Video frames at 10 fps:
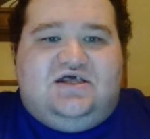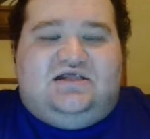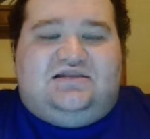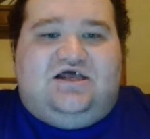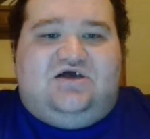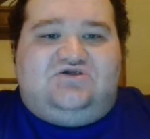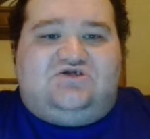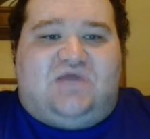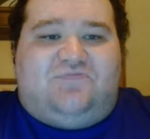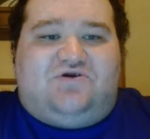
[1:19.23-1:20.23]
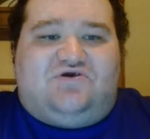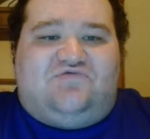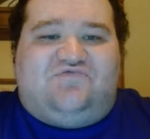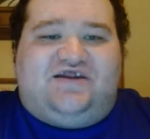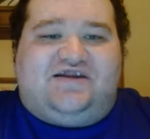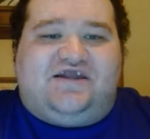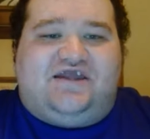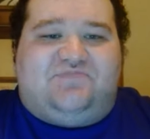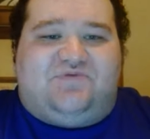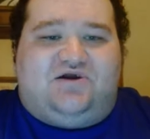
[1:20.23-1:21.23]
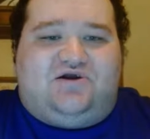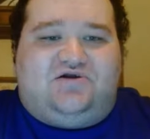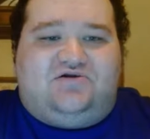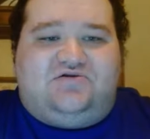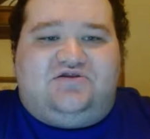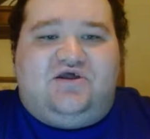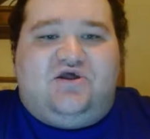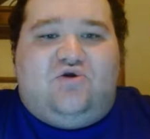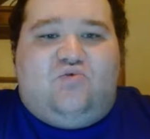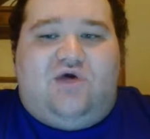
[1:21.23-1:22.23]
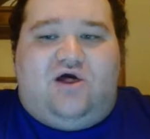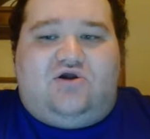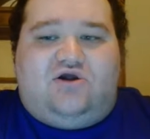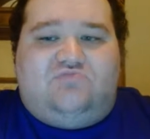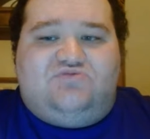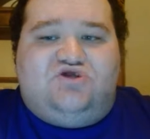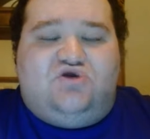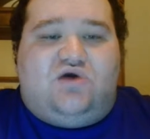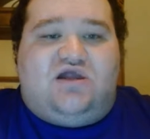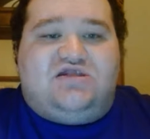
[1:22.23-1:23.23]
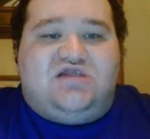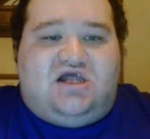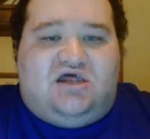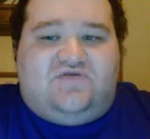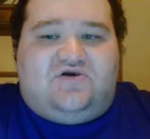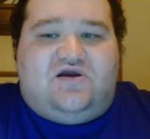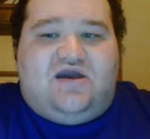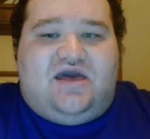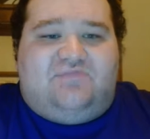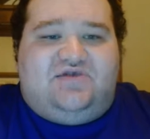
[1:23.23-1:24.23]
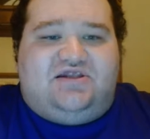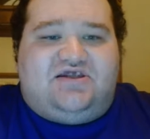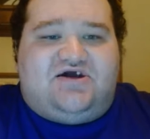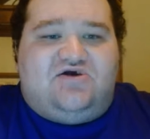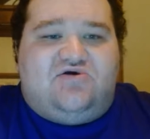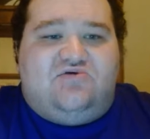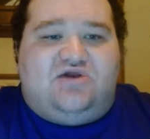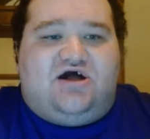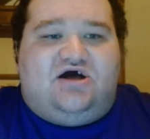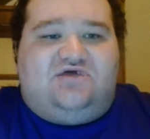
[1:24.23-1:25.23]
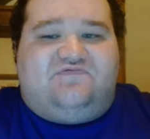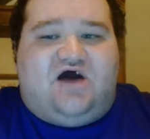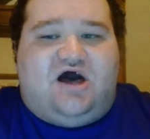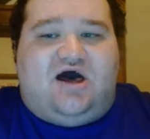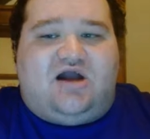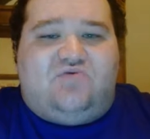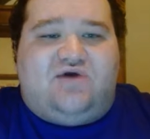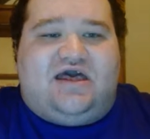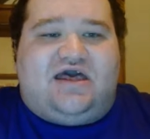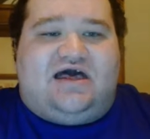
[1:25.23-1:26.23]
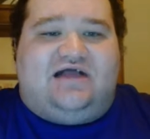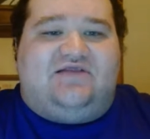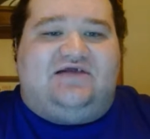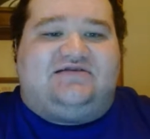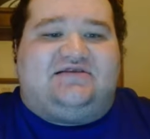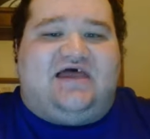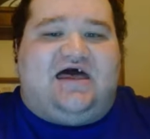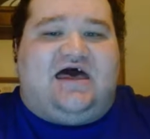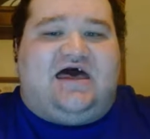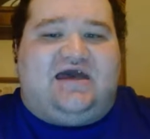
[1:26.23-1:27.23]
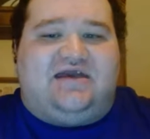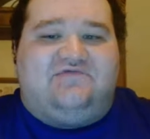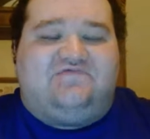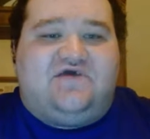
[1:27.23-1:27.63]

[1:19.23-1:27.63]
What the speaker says: Hello, tropical fish keepers. Welcome to another episode of Aqua Alex Live.